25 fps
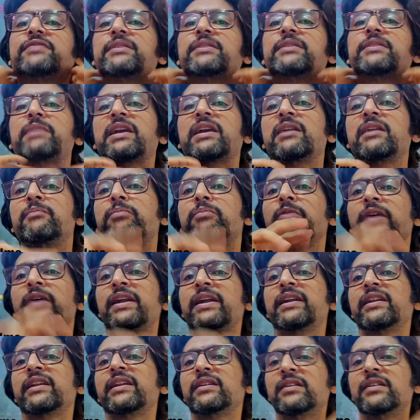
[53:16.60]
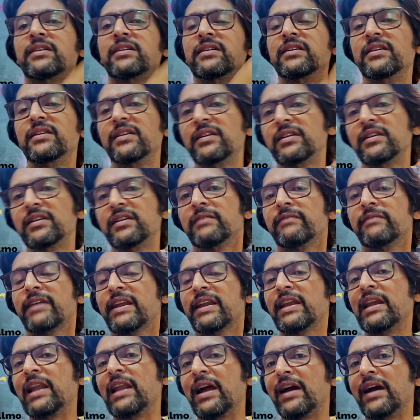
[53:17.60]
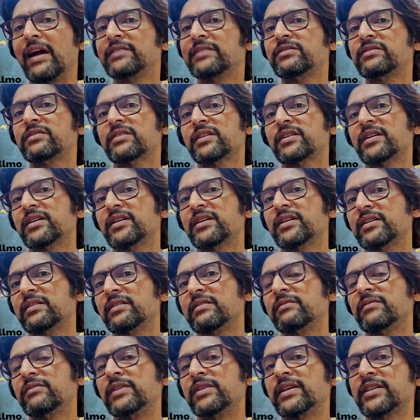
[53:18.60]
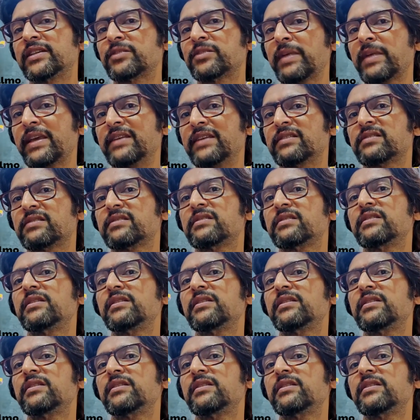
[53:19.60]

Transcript: a pickup point in a very large workspace.